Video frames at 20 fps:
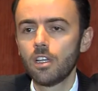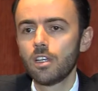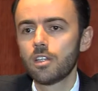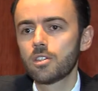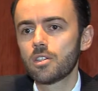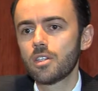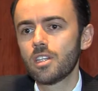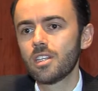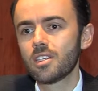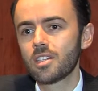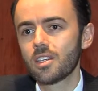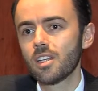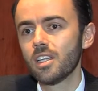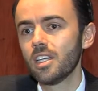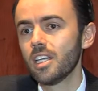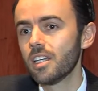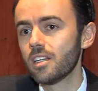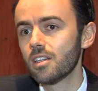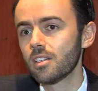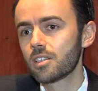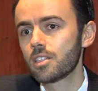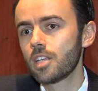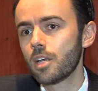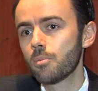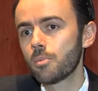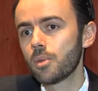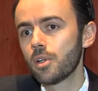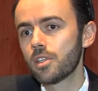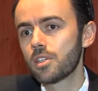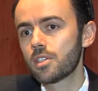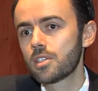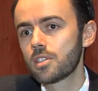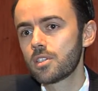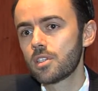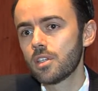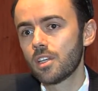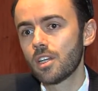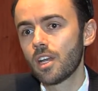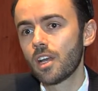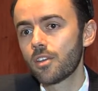So these are legal templates
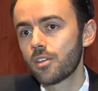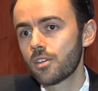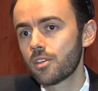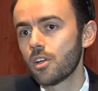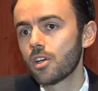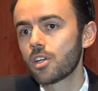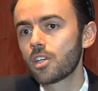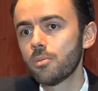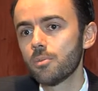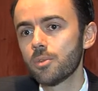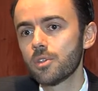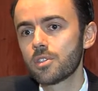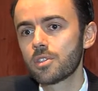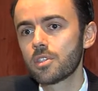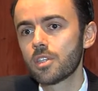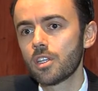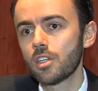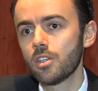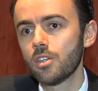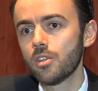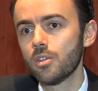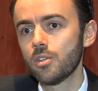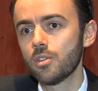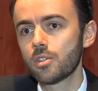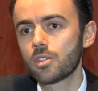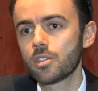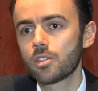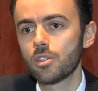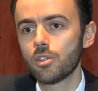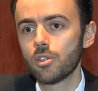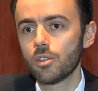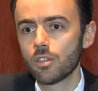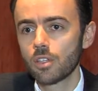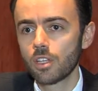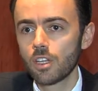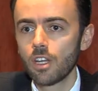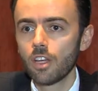and other documents that are used to